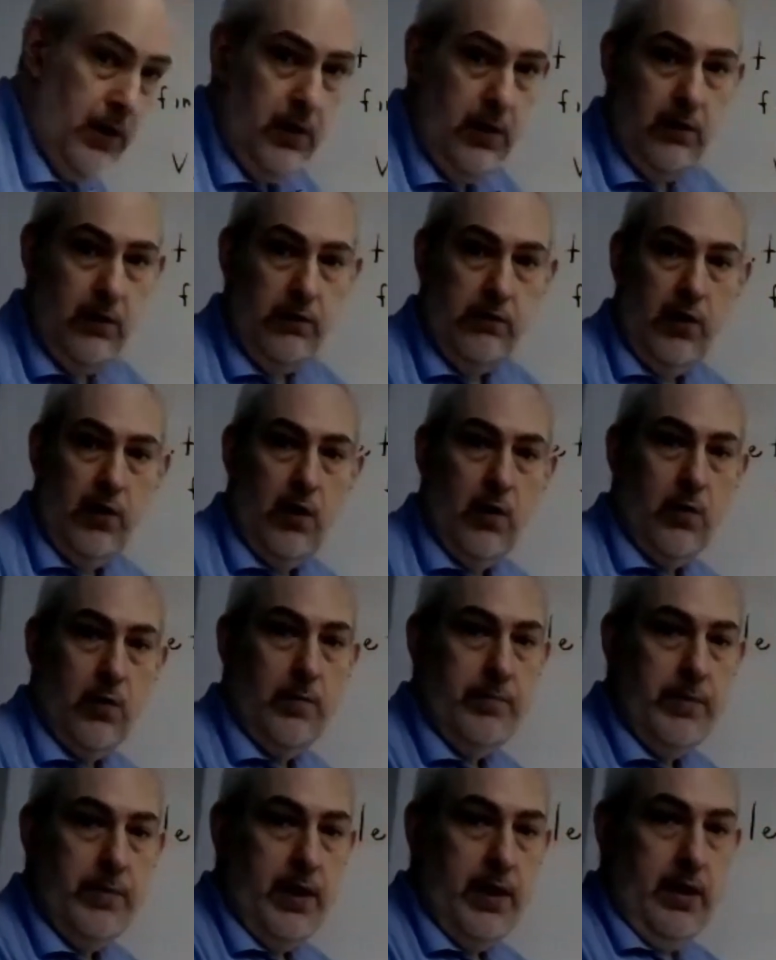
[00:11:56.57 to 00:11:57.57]
So
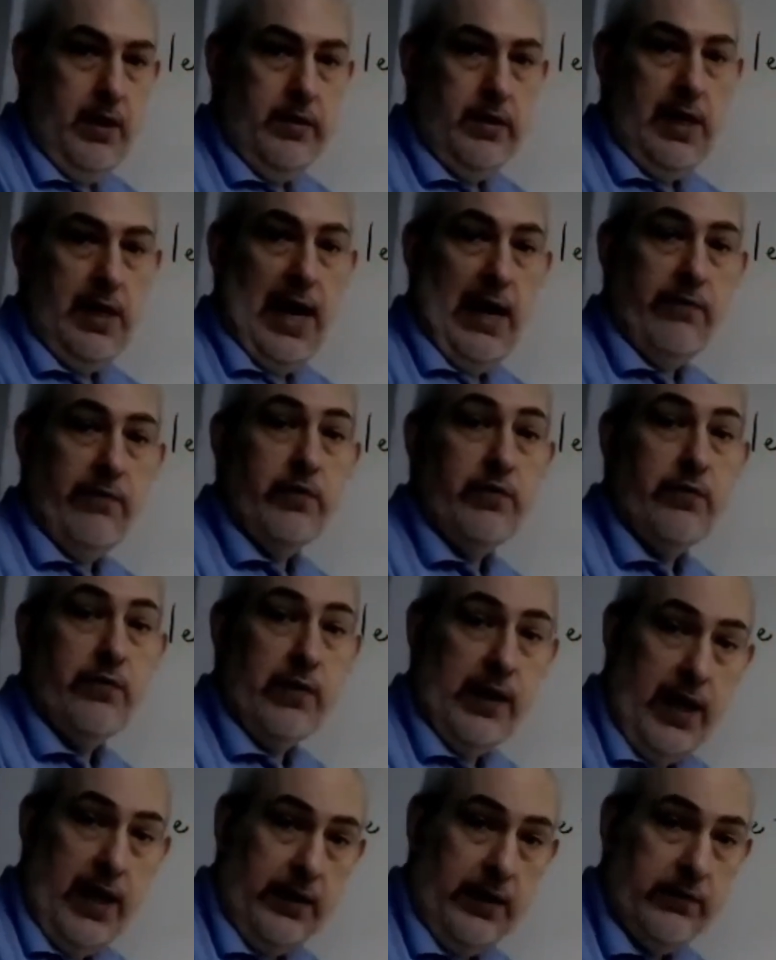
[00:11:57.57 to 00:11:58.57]
the average
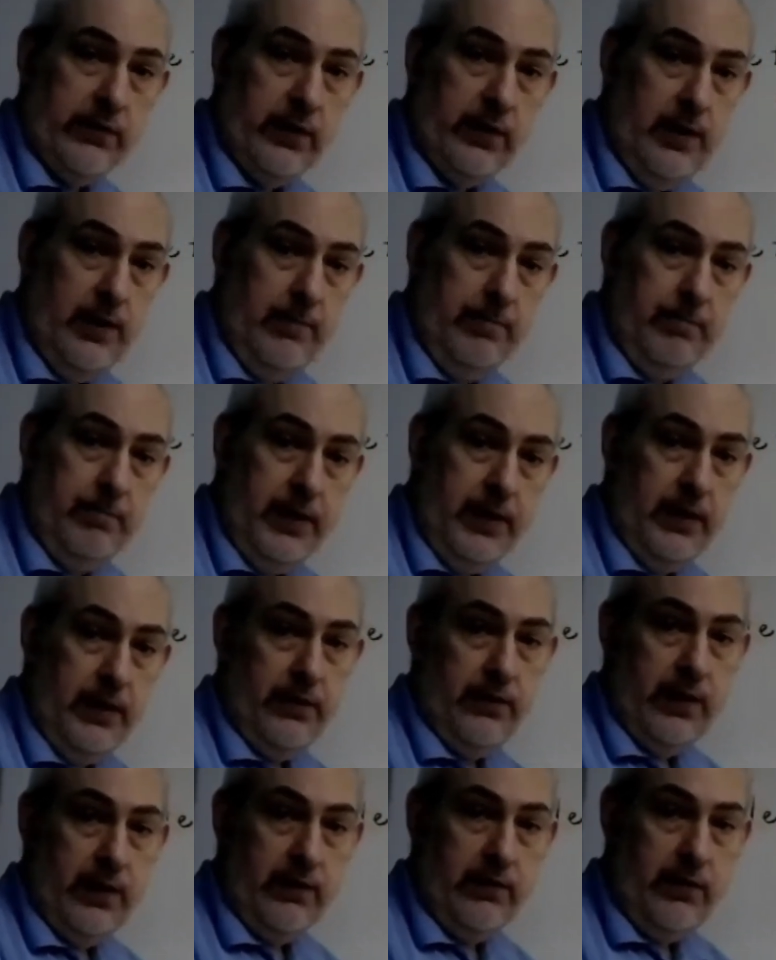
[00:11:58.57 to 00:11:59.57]
velocity is
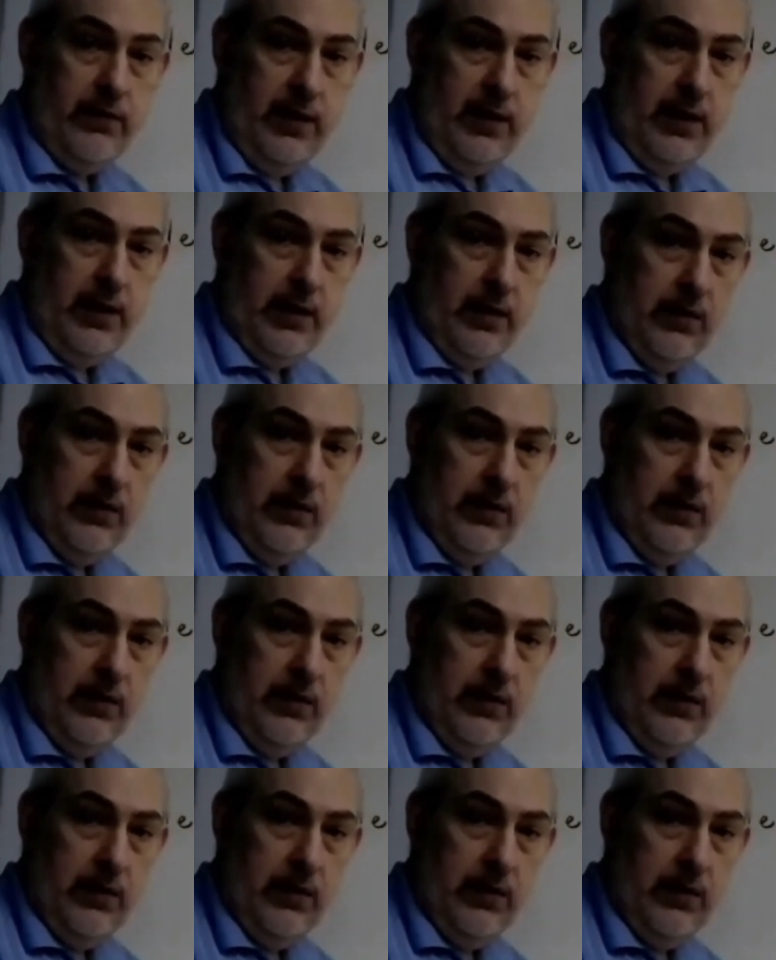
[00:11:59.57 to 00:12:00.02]
16.